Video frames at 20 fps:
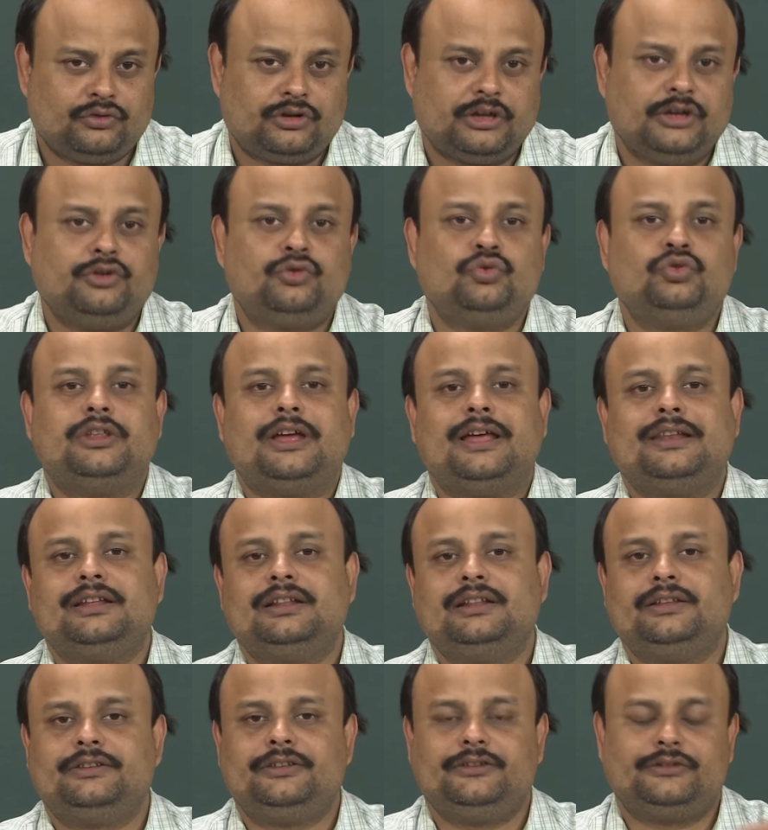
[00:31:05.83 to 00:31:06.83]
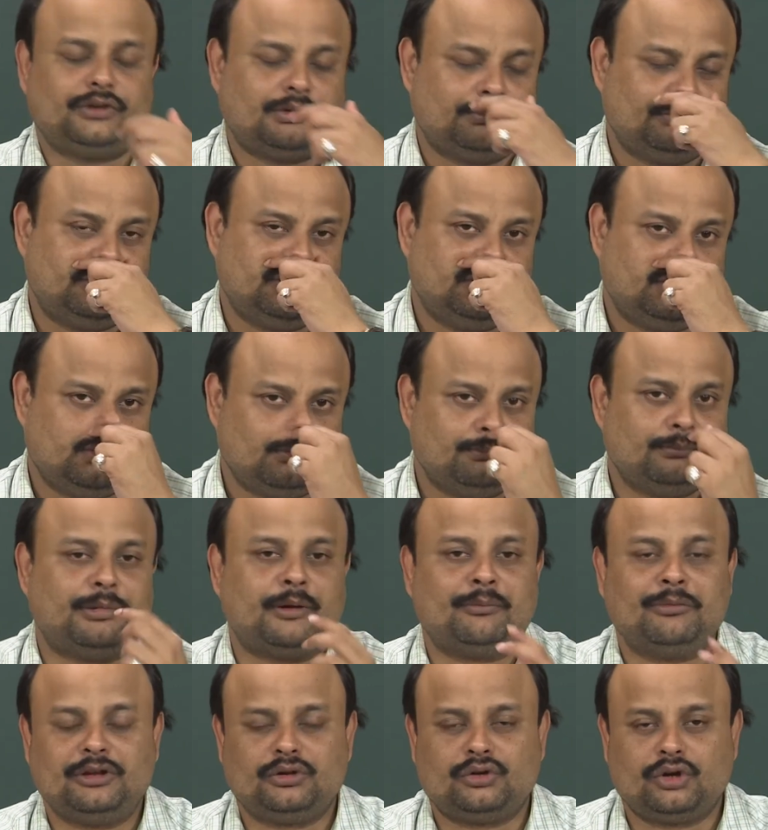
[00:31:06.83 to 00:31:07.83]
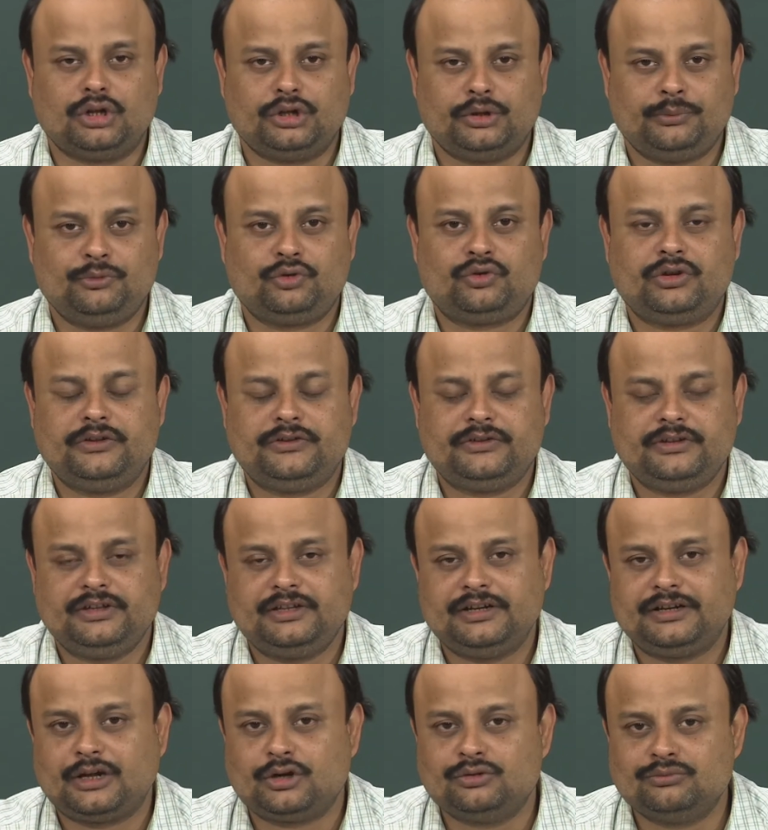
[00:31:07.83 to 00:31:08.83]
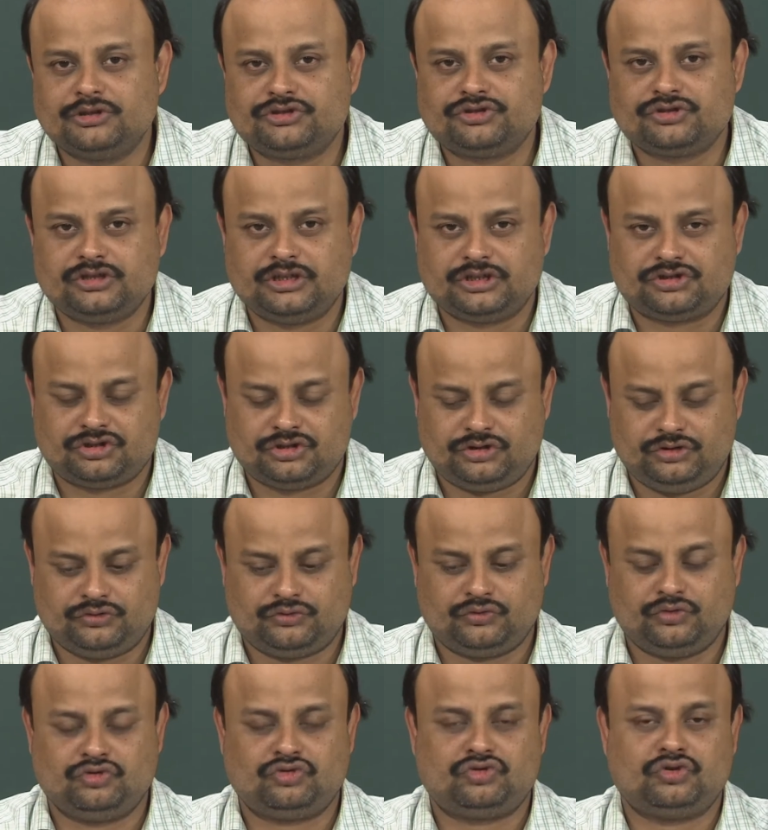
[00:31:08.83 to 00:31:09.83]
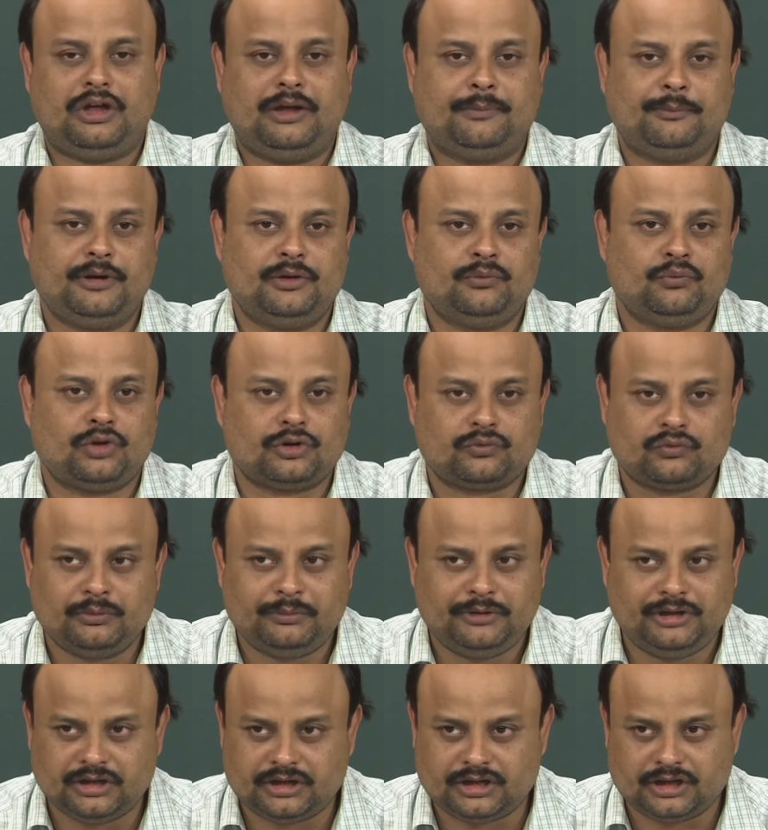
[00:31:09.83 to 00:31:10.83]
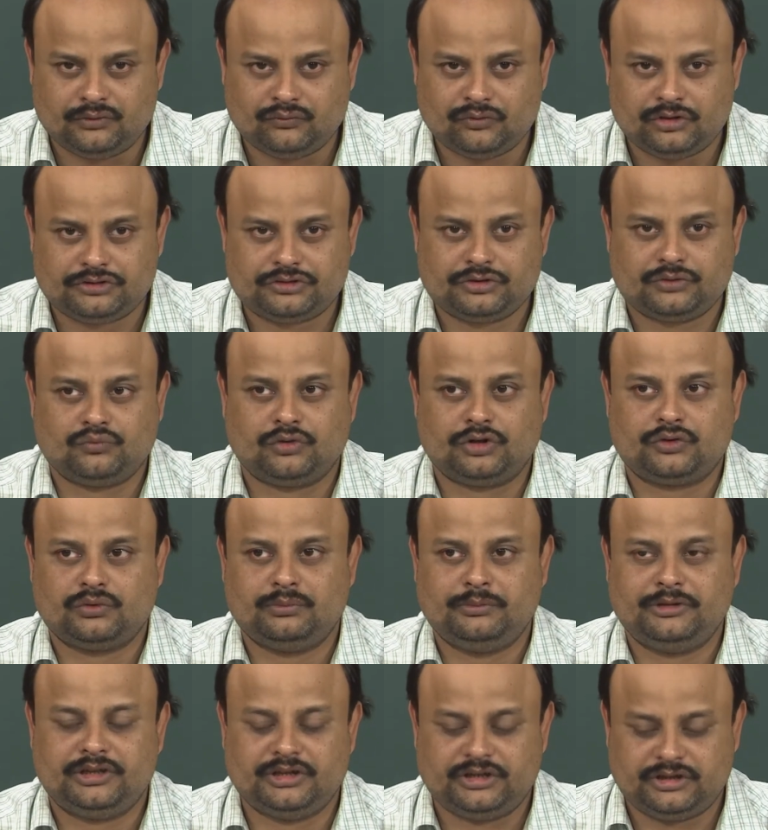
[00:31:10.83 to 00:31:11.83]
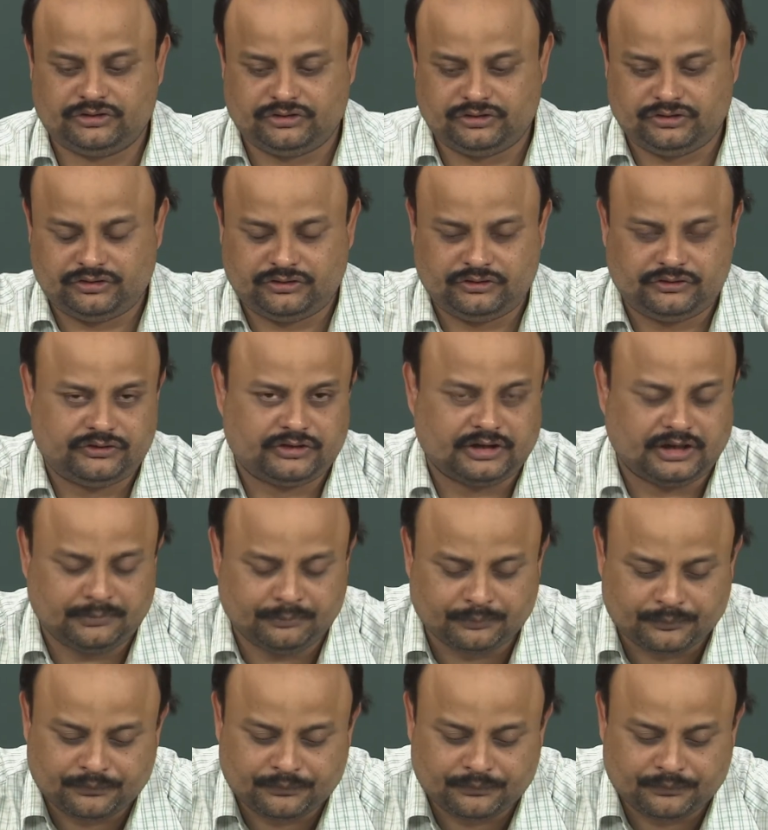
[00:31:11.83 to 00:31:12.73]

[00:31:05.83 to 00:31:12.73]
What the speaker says: You can do the analysis of the bubble column, you can see that how much reaction is going to happen, what will be the conversion, what will be the residence time.